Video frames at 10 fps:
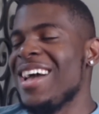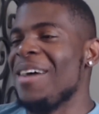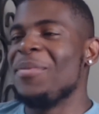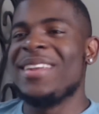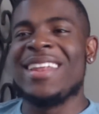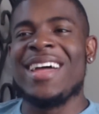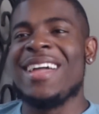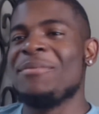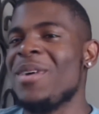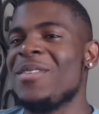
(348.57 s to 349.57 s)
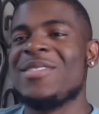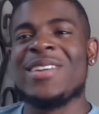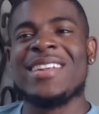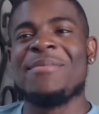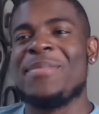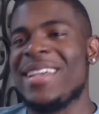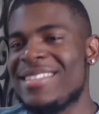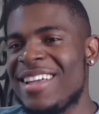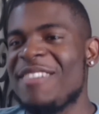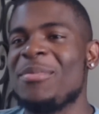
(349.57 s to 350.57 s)
I put that on, that was one of the
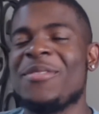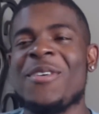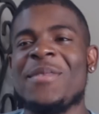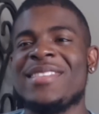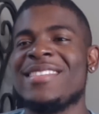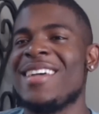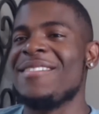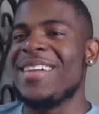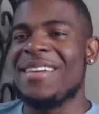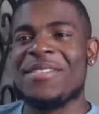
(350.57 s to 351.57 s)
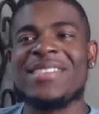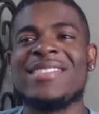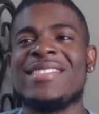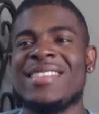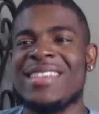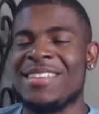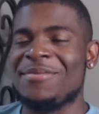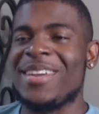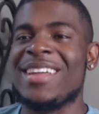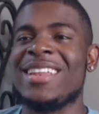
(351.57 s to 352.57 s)
best live performances I've ever seen,
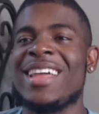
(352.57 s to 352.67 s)
man.